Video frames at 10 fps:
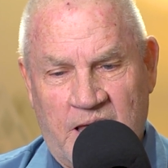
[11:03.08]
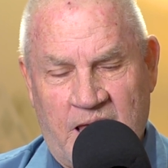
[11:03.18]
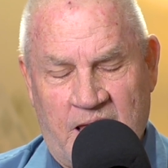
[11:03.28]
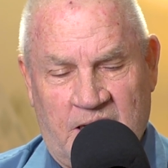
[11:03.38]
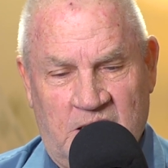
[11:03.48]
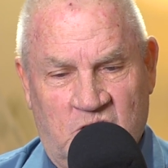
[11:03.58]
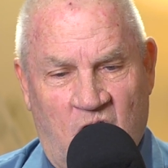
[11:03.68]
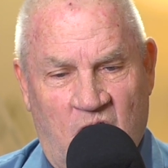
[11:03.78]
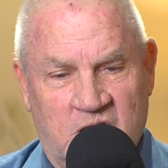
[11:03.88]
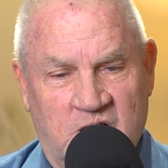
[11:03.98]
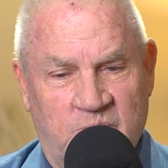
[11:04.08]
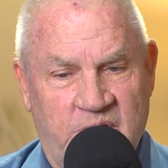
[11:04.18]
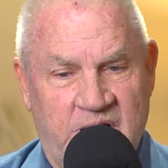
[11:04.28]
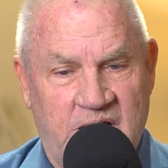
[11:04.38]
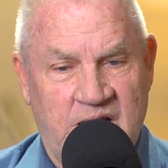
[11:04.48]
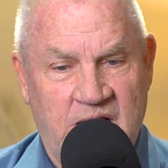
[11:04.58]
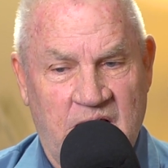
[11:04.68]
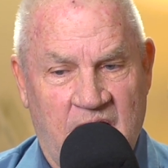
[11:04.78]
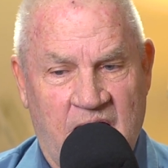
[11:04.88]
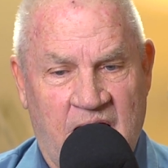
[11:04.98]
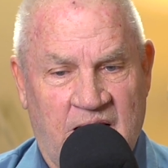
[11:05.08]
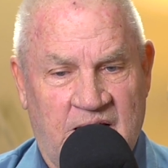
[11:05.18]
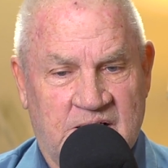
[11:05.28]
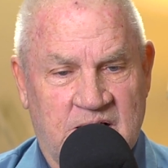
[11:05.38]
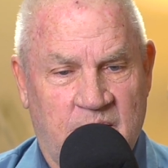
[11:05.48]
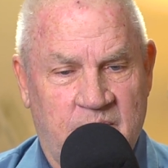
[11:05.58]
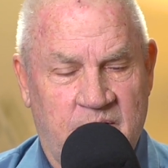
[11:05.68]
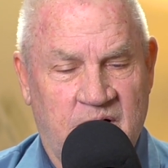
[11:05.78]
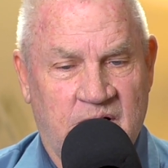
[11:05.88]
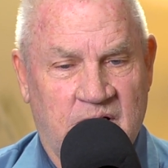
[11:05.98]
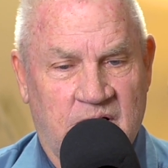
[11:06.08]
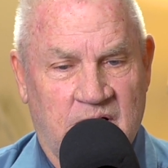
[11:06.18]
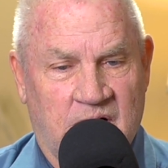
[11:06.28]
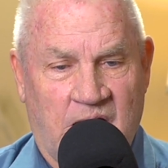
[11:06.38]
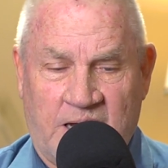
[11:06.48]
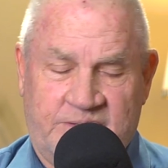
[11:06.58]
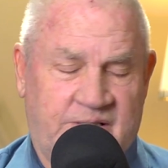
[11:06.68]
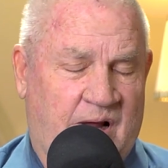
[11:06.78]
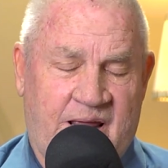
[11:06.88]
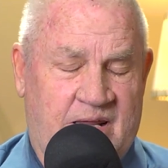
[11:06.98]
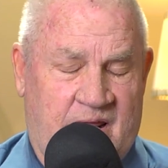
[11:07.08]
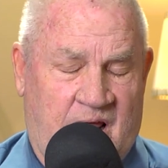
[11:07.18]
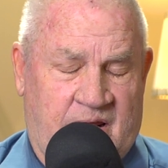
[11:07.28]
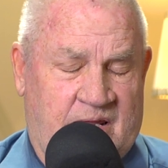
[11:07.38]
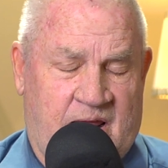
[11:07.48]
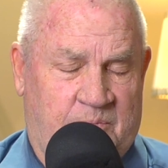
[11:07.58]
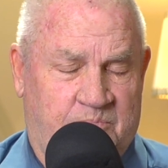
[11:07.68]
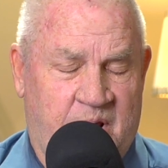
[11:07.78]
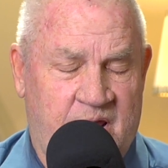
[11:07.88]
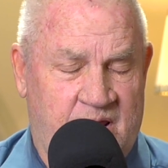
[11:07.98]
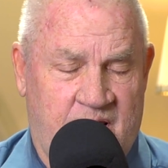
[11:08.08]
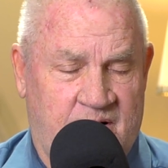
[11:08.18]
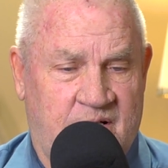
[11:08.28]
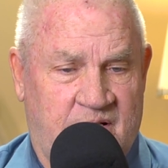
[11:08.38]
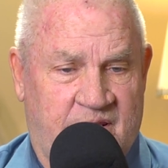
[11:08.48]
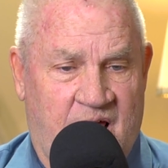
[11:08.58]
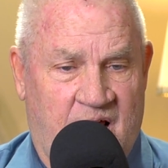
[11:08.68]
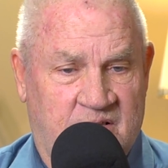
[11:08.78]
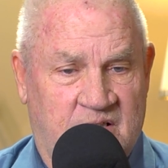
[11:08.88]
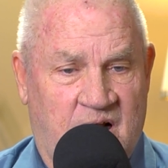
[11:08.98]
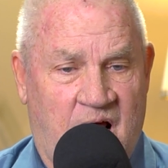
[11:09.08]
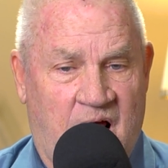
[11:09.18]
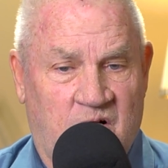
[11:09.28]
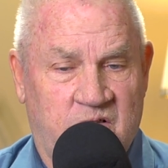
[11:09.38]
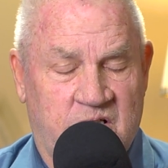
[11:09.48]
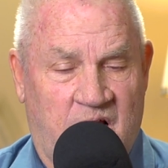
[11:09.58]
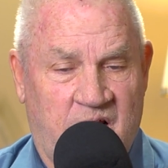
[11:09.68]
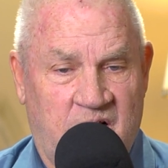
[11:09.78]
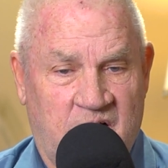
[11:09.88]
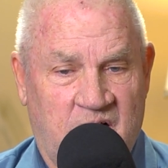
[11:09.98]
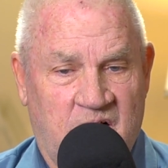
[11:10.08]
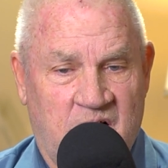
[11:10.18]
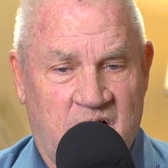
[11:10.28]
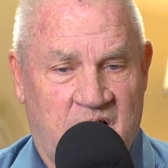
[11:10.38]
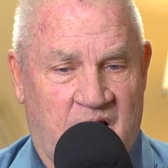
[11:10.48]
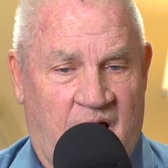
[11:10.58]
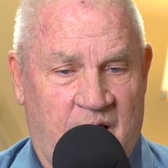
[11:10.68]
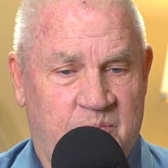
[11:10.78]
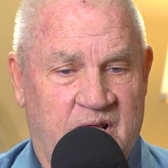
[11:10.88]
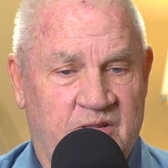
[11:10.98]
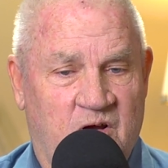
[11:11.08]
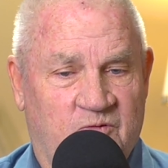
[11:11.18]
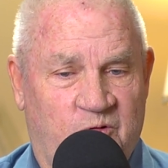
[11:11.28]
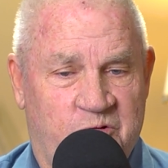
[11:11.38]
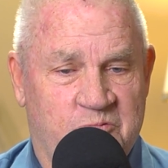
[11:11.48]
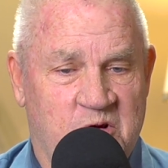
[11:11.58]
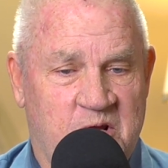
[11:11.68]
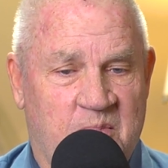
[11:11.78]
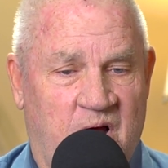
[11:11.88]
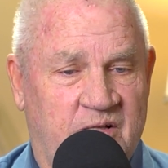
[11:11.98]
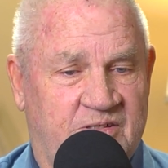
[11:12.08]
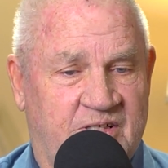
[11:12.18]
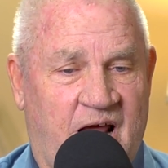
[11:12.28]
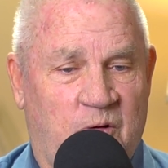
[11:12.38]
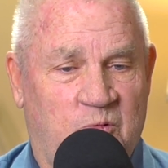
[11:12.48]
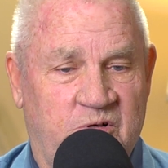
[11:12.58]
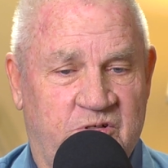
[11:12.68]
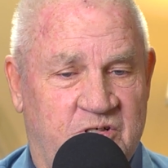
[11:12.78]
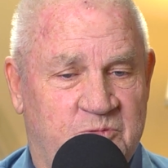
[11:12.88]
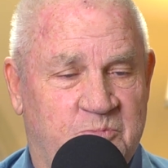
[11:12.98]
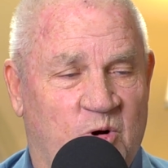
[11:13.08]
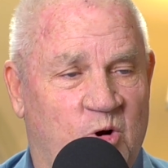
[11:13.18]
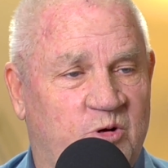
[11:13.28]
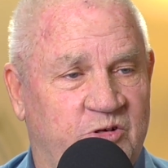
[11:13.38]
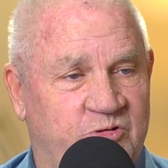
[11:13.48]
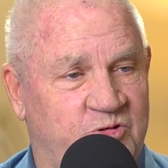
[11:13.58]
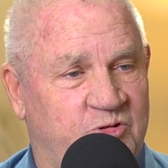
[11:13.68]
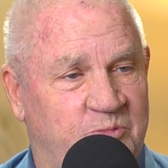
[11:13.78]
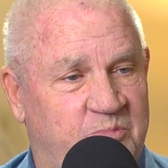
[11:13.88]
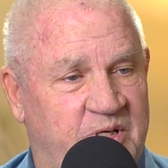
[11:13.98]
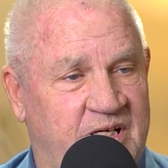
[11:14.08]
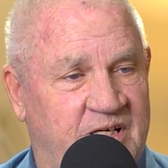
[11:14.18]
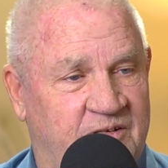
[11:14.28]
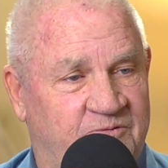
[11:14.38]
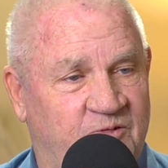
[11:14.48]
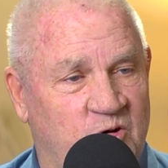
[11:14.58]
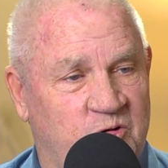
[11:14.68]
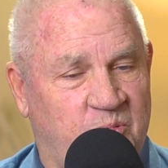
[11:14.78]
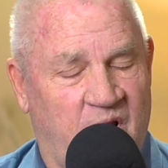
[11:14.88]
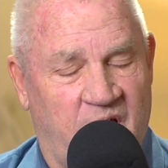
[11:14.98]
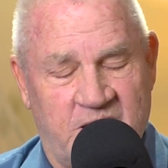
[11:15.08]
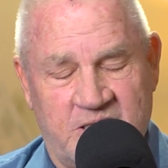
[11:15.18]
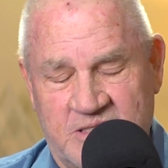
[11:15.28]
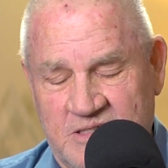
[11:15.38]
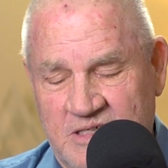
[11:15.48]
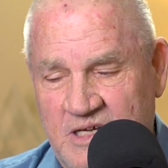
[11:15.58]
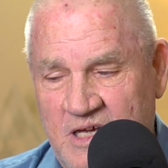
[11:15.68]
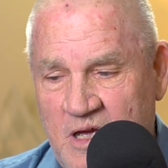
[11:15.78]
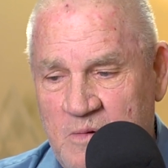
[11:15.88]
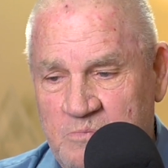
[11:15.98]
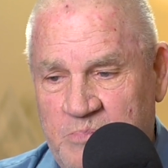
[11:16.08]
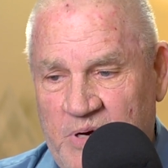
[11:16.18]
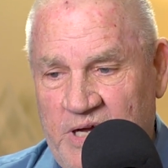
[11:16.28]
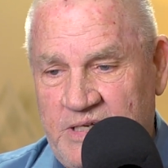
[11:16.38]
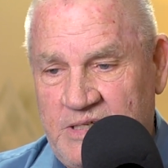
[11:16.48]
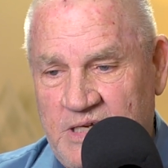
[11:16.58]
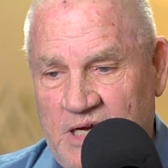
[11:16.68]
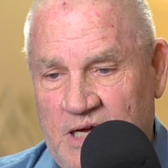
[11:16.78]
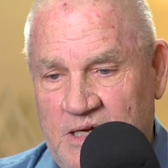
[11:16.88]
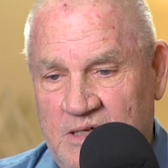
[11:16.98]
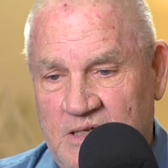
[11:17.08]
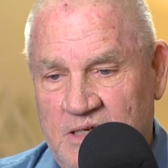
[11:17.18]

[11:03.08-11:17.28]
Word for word: And he talked to me, and he said, I said, I, I can't pay $18,000. I, I'd been there for three months, and I was as broke as you could be in the first place. But uh,